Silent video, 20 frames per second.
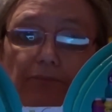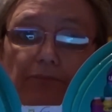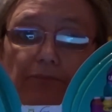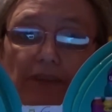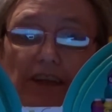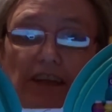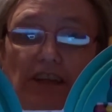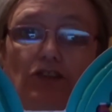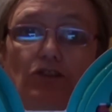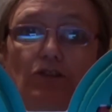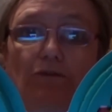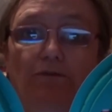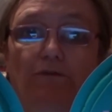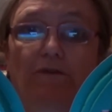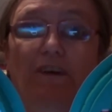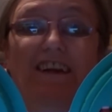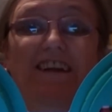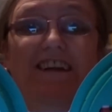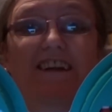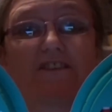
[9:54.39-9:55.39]
things you can
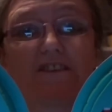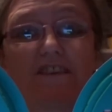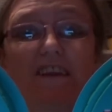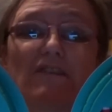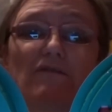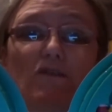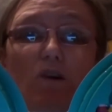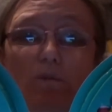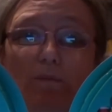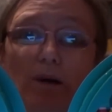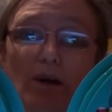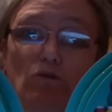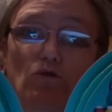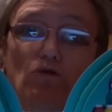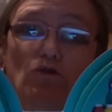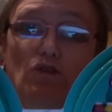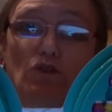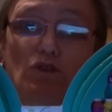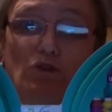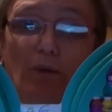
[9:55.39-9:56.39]
fit in here, and they've got about
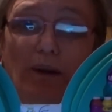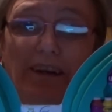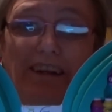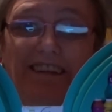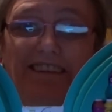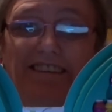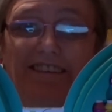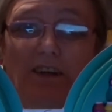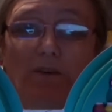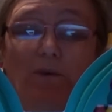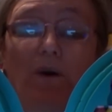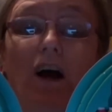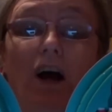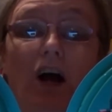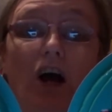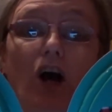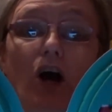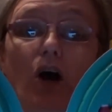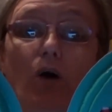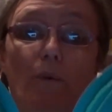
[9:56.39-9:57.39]
120. So
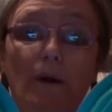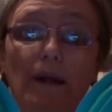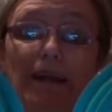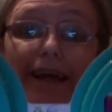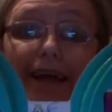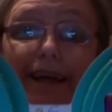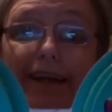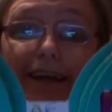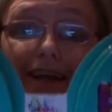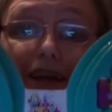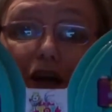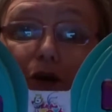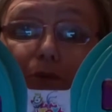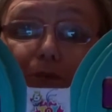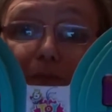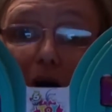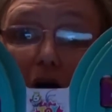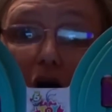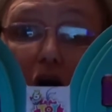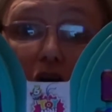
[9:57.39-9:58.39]
we need a new
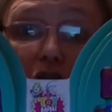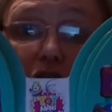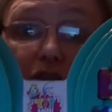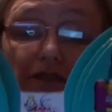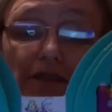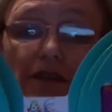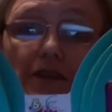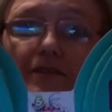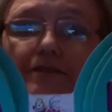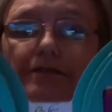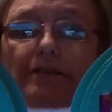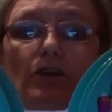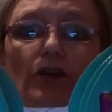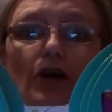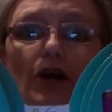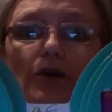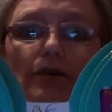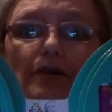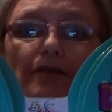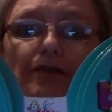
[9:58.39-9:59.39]
box.
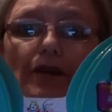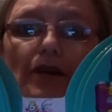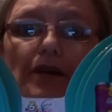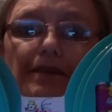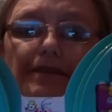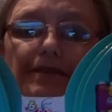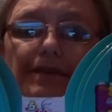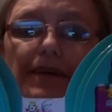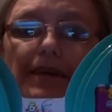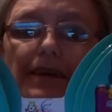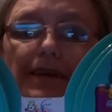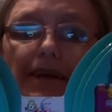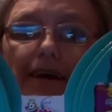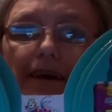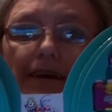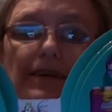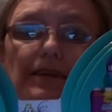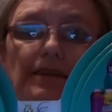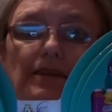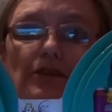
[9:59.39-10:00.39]
Zero, if you're listening,
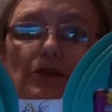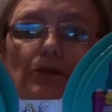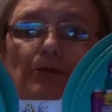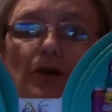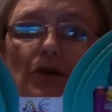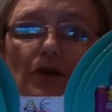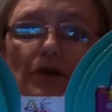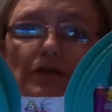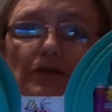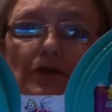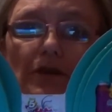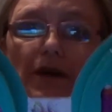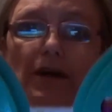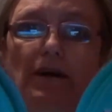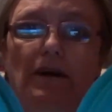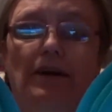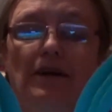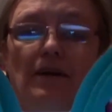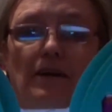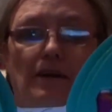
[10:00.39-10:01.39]
I need a new box,
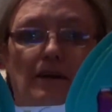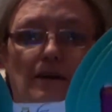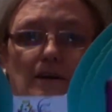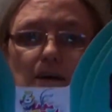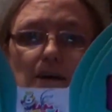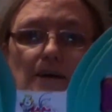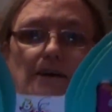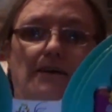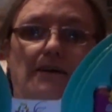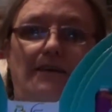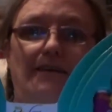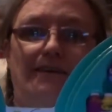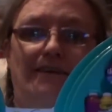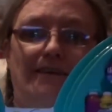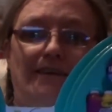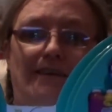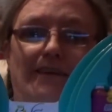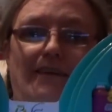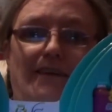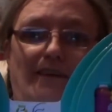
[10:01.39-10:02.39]
okay?
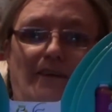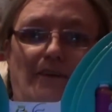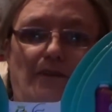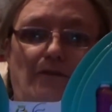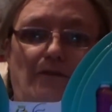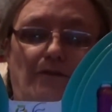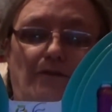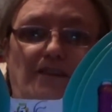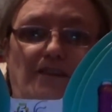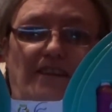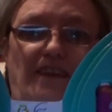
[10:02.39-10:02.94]
That fits